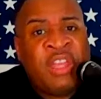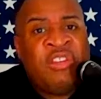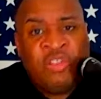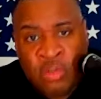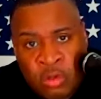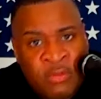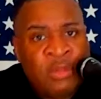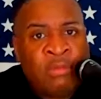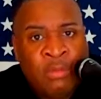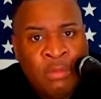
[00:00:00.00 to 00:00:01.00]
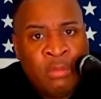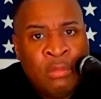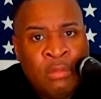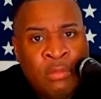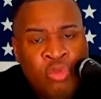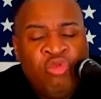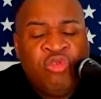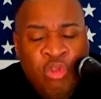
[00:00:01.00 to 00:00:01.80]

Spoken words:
They deserve it.